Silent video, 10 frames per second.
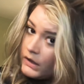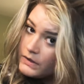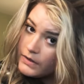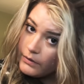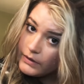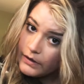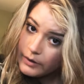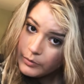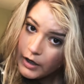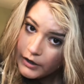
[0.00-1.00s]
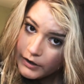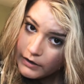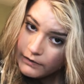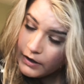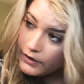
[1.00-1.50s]
So another blogger I
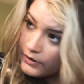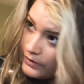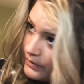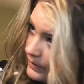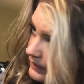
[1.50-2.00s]
follow who